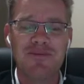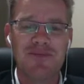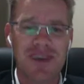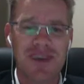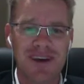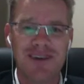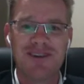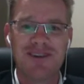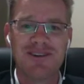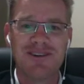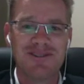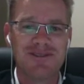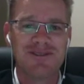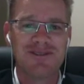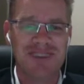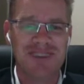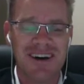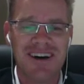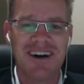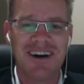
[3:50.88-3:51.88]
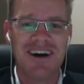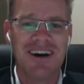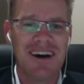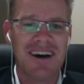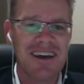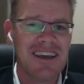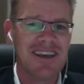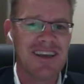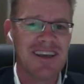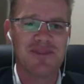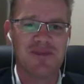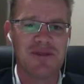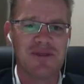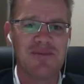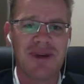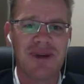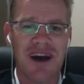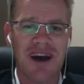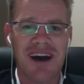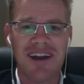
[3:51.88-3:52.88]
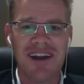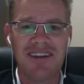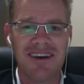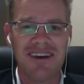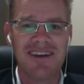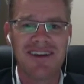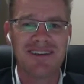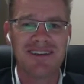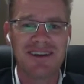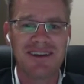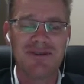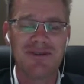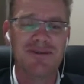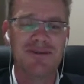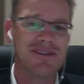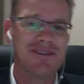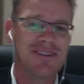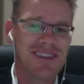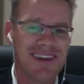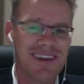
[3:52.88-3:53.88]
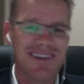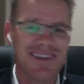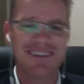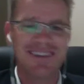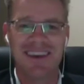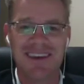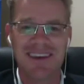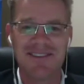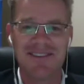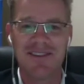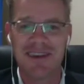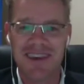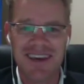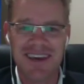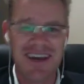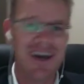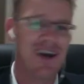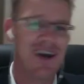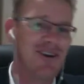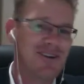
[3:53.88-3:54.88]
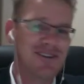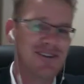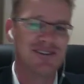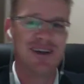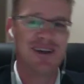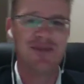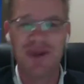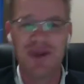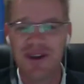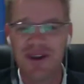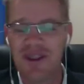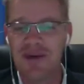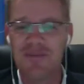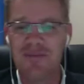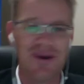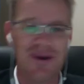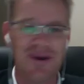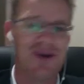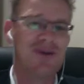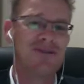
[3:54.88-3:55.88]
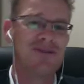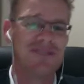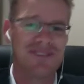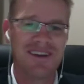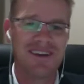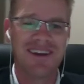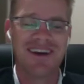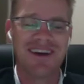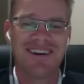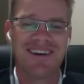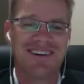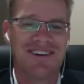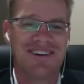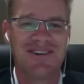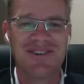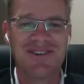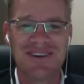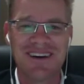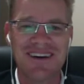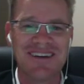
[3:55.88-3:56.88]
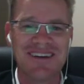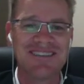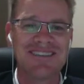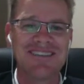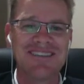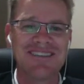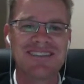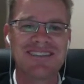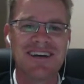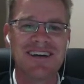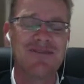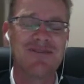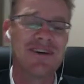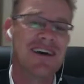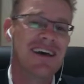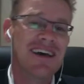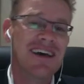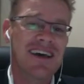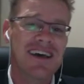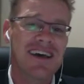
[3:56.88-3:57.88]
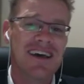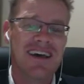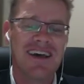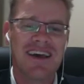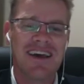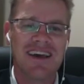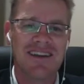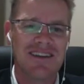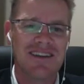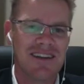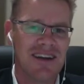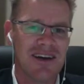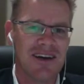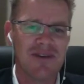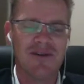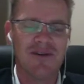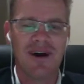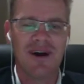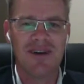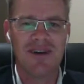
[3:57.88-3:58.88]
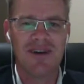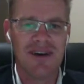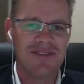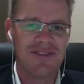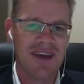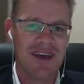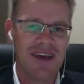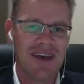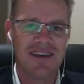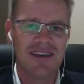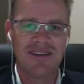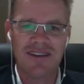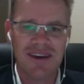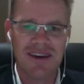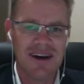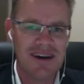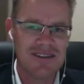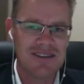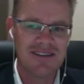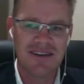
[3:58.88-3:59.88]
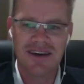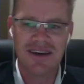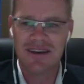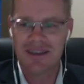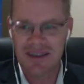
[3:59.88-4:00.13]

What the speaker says: Because I get to be part of that, and get in the car and jump on that boat and, all kinds of stuff. And I've taken guys like,